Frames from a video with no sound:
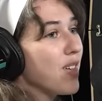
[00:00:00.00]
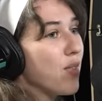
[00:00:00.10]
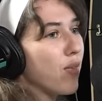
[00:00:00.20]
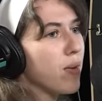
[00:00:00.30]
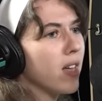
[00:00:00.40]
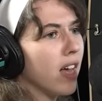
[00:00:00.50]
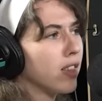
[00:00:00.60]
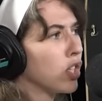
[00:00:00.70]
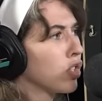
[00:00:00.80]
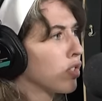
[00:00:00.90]
you for being like,
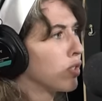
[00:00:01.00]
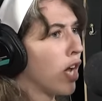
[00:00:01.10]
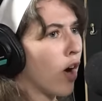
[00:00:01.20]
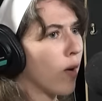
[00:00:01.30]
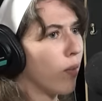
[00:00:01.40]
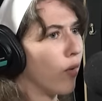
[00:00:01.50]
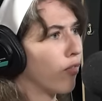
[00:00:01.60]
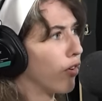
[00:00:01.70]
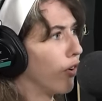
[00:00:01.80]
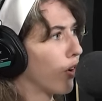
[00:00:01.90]
"This is terrible
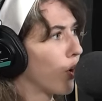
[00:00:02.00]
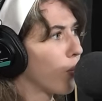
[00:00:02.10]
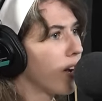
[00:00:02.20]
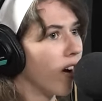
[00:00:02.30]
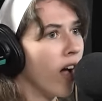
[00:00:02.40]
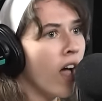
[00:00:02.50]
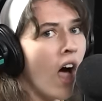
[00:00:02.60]
for your career."